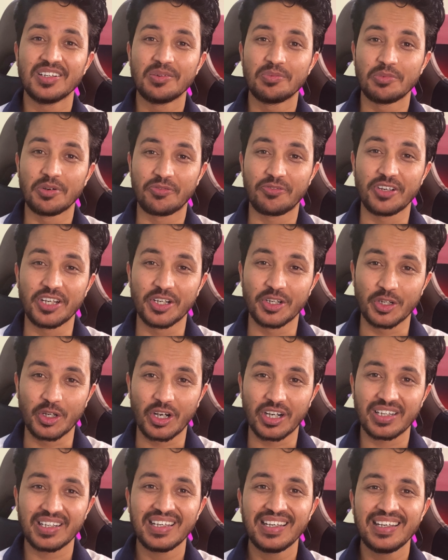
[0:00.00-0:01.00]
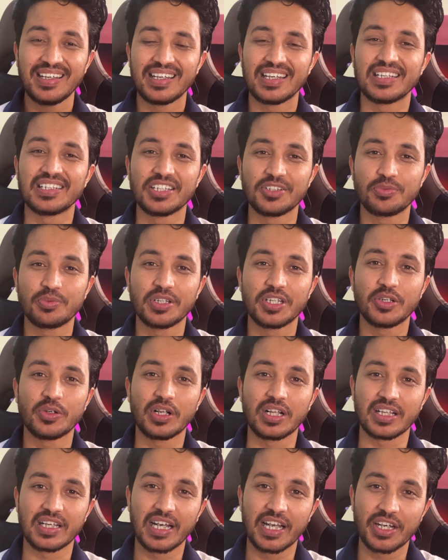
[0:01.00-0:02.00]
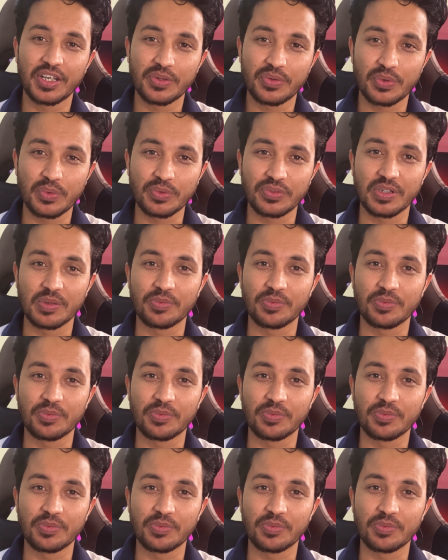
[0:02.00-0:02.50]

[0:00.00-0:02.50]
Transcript: But fear not, in this video I'll guide you through